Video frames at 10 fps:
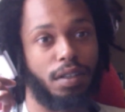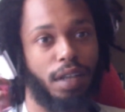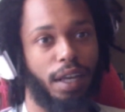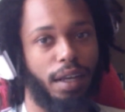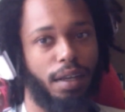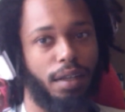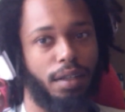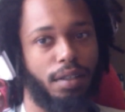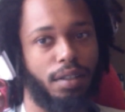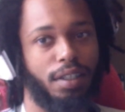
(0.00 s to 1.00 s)
and
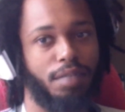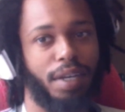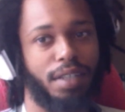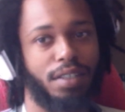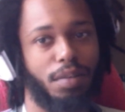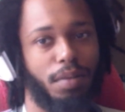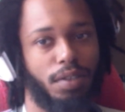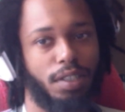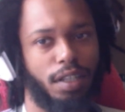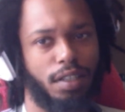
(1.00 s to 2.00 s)
it makes the
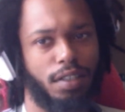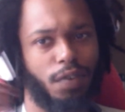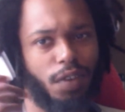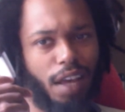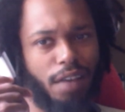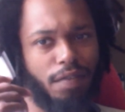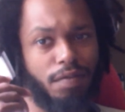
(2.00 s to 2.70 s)
most sense for that